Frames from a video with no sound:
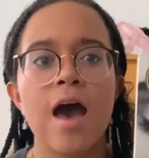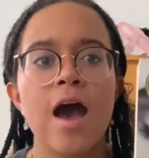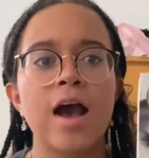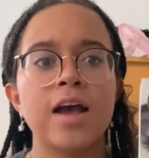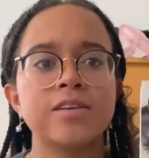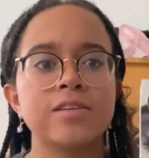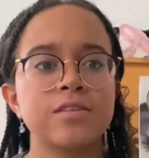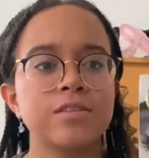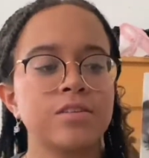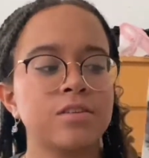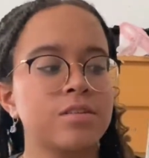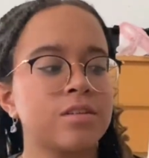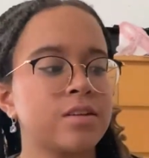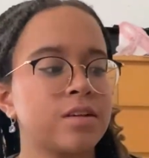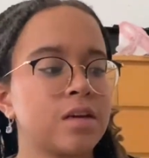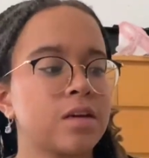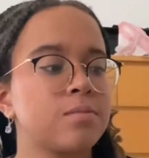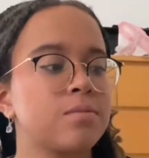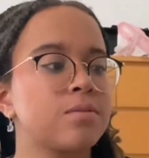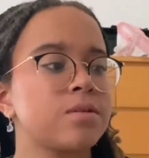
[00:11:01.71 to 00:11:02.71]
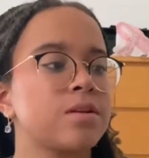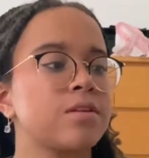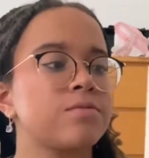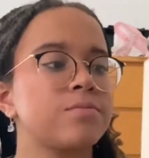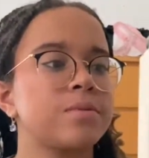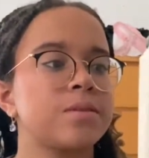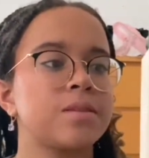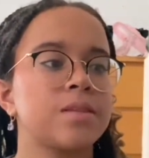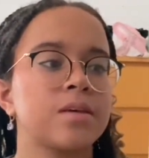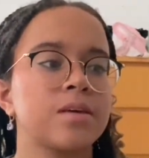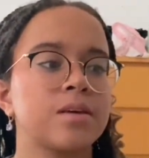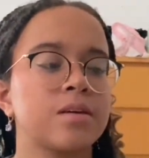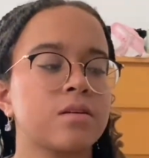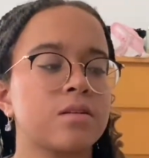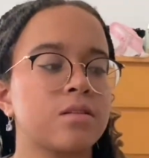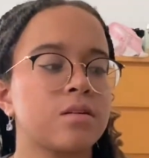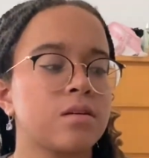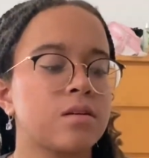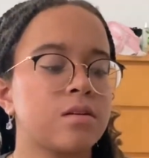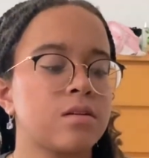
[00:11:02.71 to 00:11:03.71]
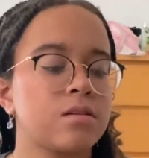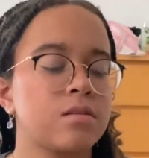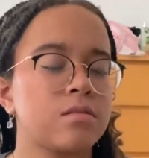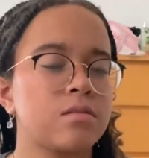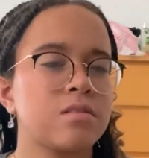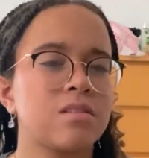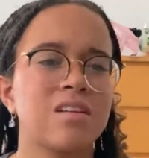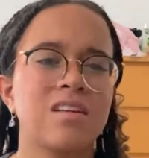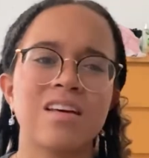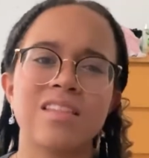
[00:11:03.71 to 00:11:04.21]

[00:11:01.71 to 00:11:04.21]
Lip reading: I saw this on the table and I've been thinking a lot. Not